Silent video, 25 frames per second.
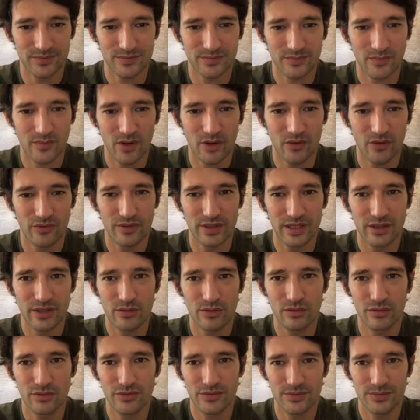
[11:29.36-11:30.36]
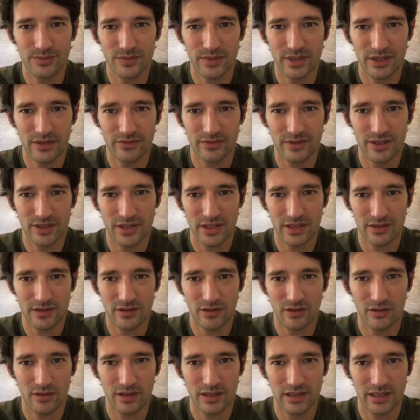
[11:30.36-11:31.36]
of Vitruv, if we just go
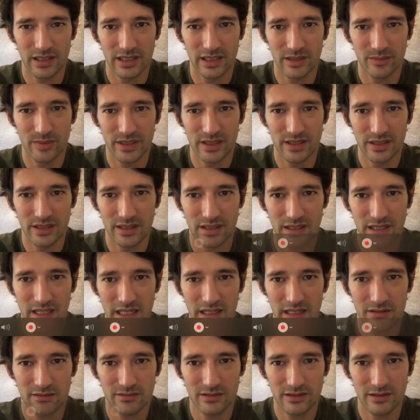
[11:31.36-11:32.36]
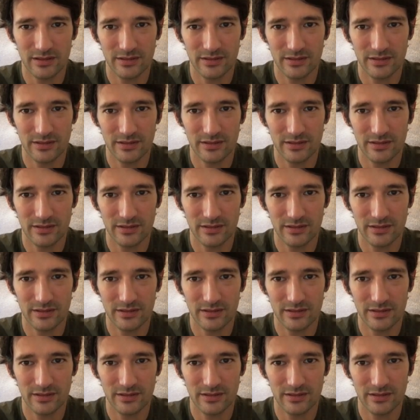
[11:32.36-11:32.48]
a little bit down.